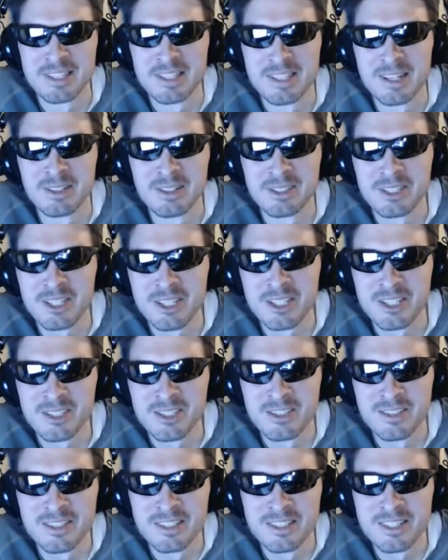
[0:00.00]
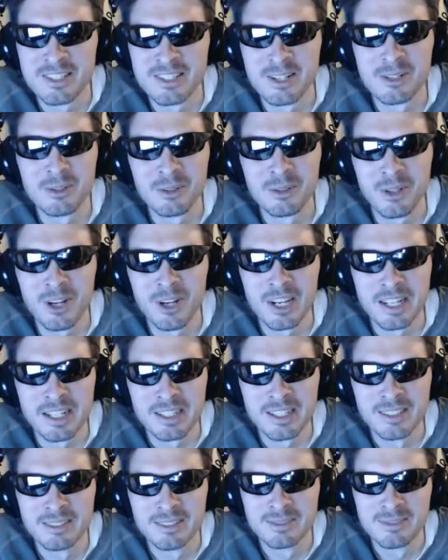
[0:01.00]
They were just so like
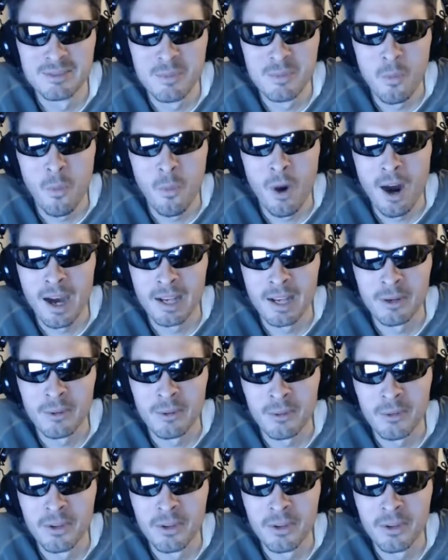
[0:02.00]
wild.